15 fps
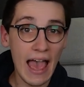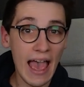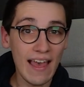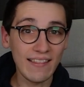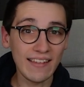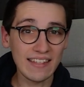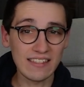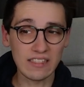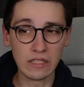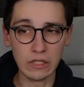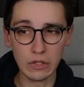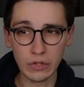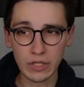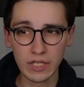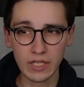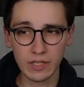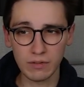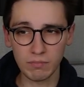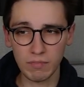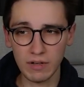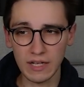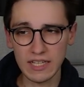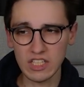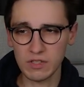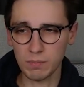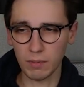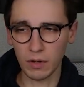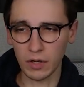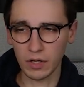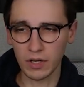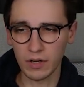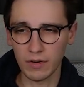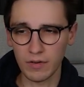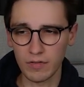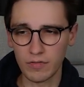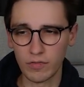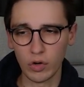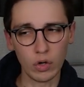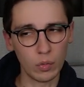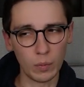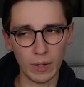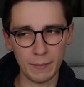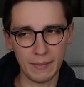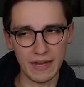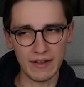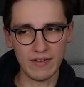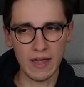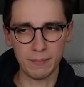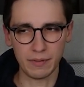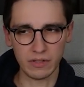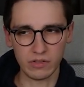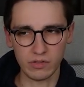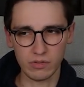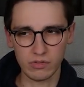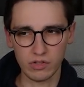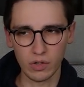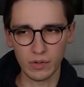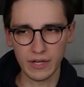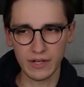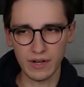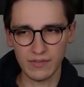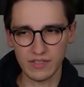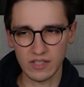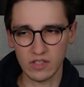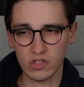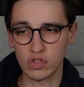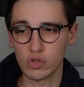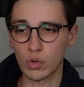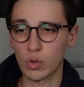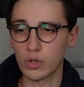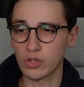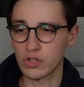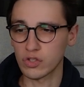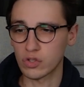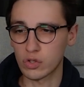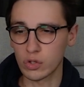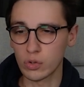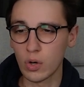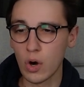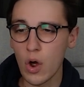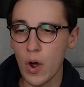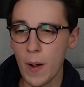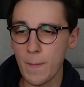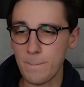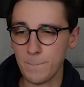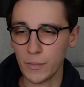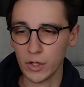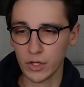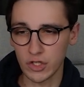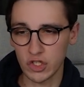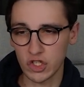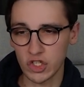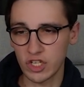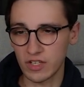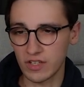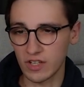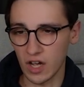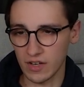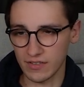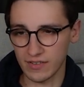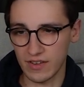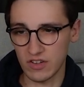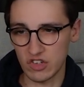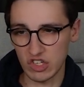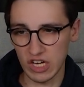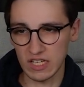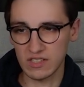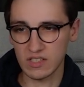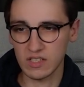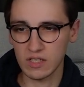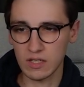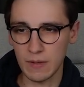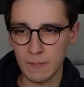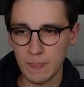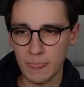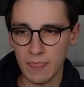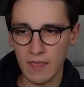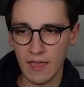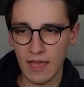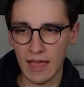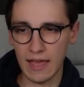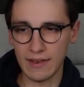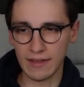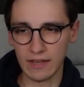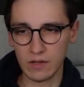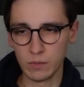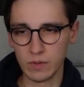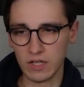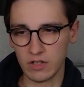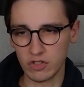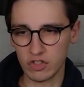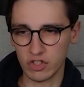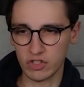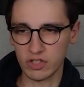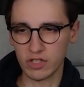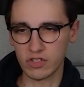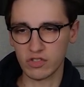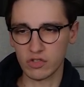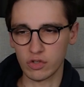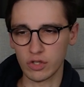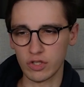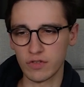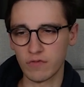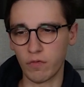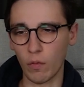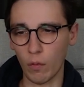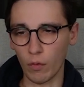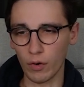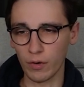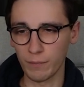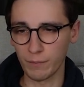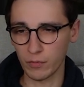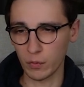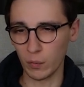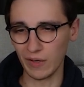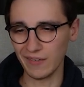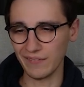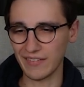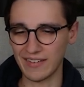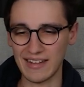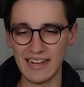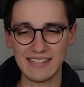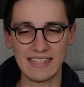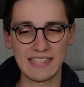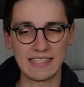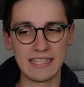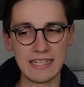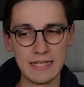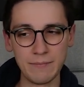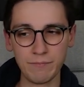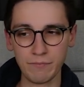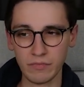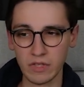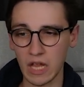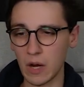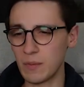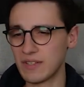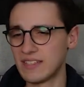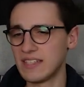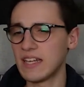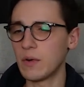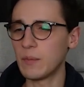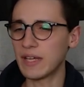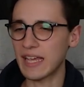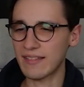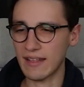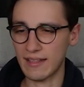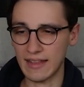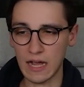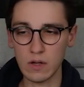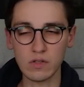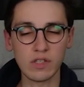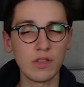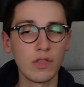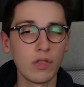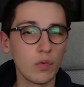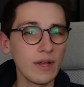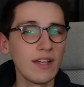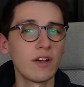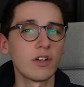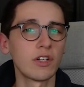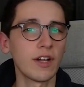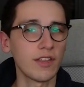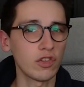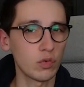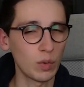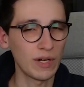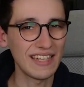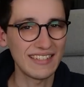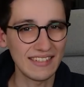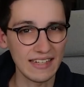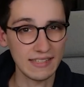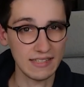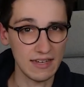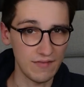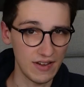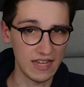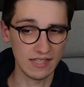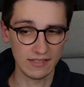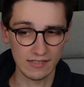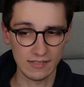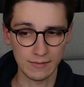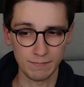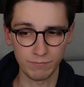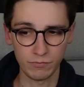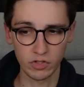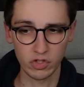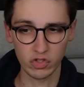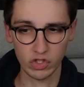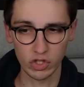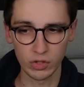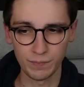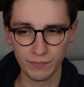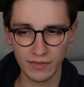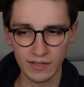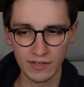and let's look in Splunk for what may have happened. So here I've set the source to merged.json, and then we are just going to search for, well, that access key. And we see that we get 1,326 events. So